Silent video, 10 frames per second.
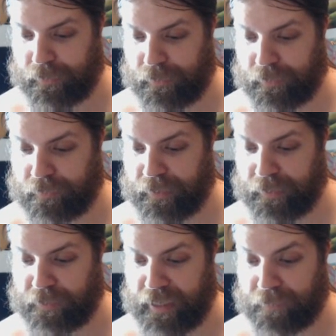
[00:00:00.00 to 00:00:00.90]
is
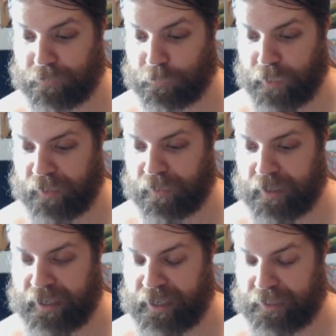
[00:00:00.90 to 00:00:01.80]
named
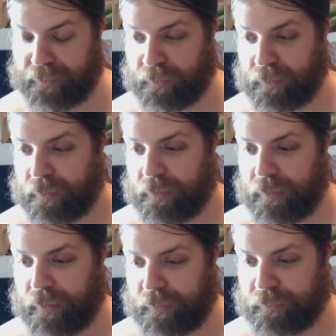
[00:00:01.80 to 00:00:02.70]
Everywhere and
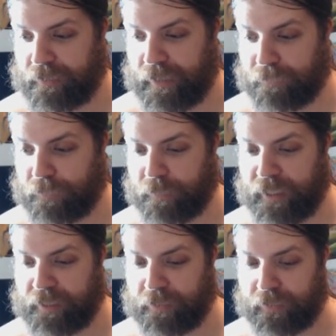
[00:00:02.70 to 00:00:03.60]
is every
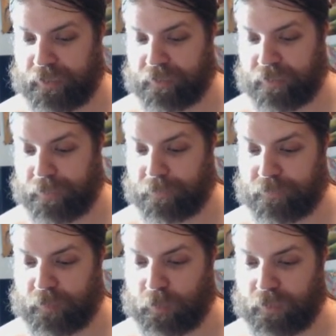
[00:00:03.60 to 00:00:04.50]
basic land type,
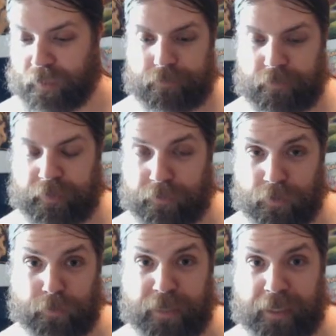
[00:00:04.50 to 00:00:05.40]
so it can give you
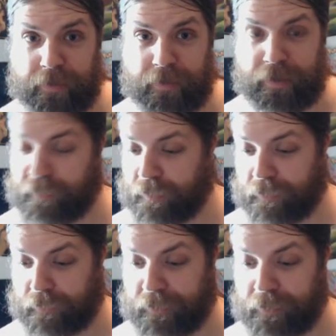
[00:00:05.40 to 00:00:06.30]
domain
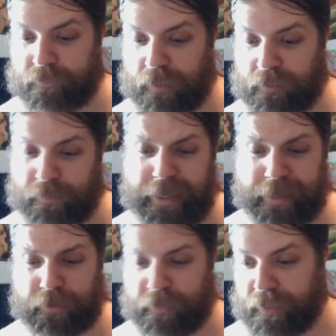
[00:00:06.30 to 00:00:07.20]
instantly. Doesn't
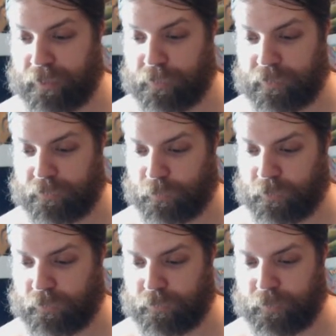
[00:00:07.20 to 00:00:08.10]
matter in here because
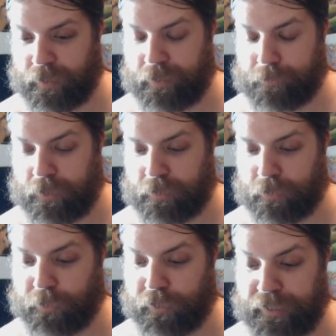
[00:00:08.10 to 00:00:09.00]
we're playing
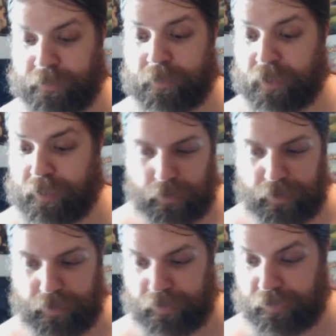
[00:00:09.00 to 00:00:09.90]
mono green, but
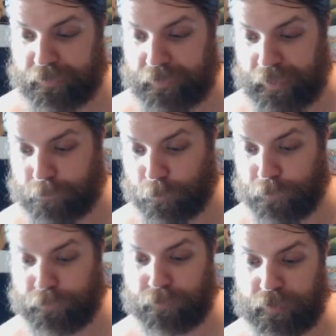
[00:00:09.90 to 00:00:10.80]
it does that
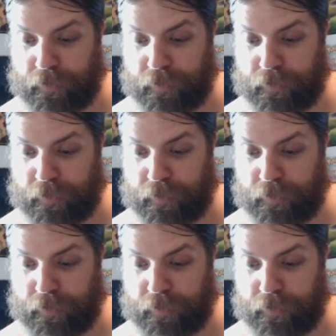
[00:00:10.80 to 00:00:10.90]
for you.